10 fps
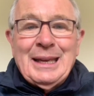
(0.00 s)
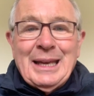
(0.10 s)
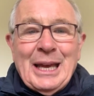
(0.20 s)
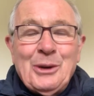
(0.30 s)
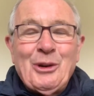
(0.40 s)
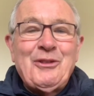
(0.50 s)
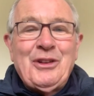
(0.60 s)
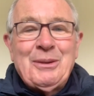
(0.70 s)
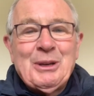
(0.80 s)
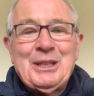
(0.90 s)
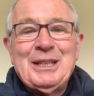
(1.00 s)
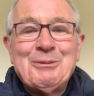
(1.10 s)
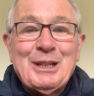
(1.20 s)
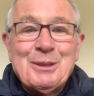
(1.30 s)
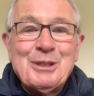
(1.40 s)
Hello everybody and
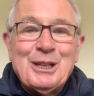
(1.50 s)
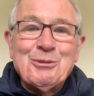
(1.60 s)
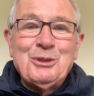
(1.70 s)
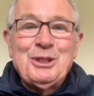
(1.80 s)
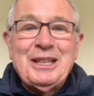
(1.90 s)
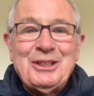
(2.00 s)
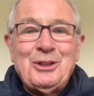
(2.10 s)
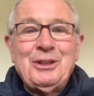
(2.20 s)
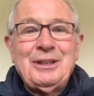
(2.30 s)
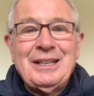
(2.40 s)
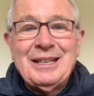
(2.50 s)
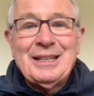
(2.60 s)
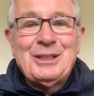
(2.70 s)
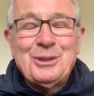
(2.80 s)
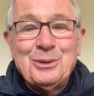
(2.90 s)
welcome along once again
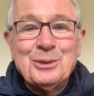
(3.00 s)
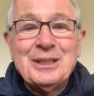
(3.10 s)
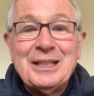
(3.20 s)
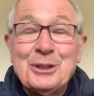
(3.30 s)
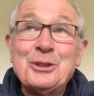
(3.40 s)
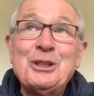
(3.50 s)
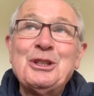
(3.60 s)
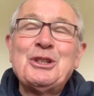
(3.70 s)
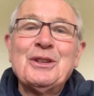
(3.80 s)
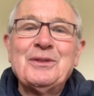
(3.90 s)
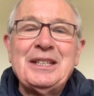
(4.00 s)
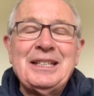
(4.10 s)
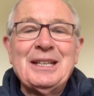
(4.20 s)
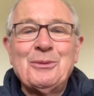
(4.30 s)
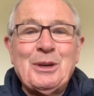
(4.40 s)
to another edition of
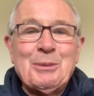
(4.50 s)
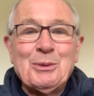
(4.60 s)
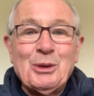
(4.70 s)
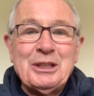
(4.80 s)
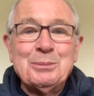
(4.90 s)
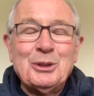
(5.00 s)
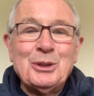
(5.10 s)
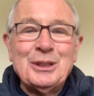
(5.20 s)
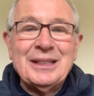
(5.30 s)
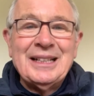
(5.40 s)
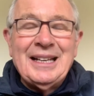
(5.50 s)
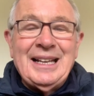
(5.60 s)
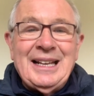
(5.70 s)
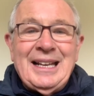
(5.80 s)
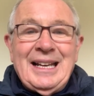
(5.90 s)
the Rebel White Ball.
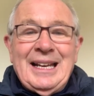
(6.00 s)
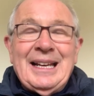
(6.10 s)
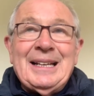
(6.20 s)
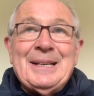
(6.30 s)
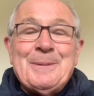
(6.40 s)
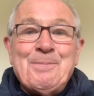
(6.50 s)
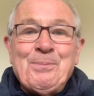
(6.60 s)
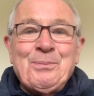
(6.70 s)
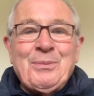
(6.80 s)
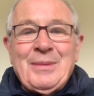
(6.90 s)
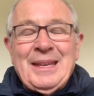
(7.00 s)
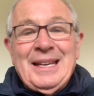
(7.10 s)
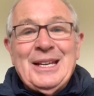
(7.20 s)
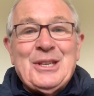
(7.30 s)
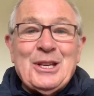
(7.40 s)

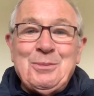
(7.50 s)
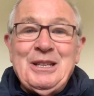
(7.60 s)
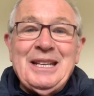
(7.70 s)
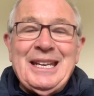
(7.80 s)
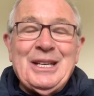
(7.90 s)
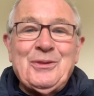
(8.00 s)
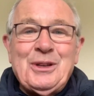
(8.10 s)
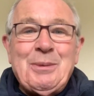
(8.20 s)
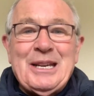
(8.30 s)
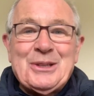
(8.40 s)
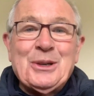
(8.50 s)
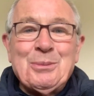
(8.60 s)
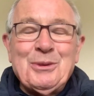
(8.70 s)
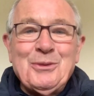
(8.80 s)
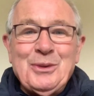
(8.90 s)
As has been the case for the past
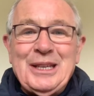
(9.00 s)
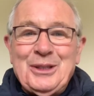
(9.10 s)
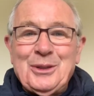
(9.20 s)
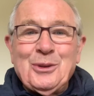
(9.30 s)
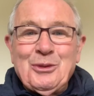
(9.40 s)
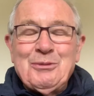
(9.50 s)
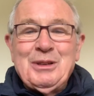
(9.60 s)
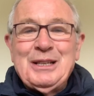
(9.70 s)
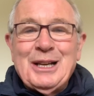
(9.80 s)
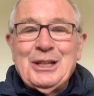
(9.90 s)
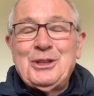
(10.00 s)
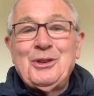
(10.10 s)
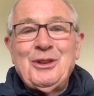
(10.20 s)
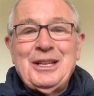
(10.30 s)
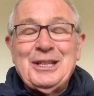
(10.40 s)
couple of weeks, we've been
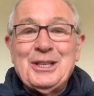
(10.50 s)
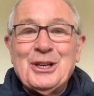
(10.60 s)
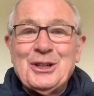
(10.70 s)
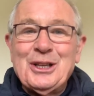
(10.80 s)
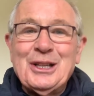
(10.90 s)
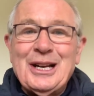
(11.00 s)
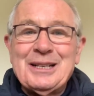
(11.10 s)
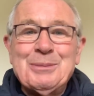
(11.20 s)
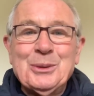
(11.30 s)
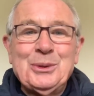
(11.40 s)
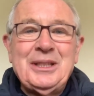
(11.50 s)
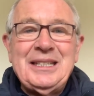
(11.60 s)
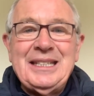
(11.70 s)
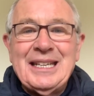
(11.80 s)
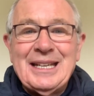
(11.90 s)
talking a lot about
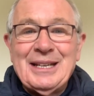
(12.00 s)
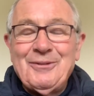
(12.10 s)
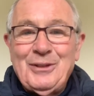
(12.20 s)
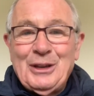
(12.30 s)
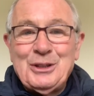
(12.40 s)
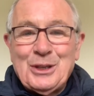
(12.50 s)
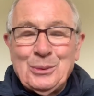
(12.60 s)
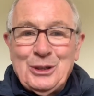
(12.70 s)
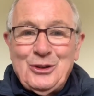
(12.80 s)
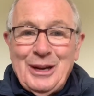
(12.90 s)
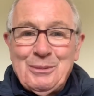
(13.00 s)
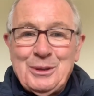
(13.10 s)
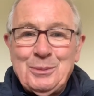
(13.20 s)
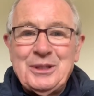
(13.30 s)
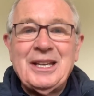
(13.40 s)
the various county
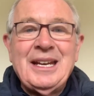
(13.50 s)
championships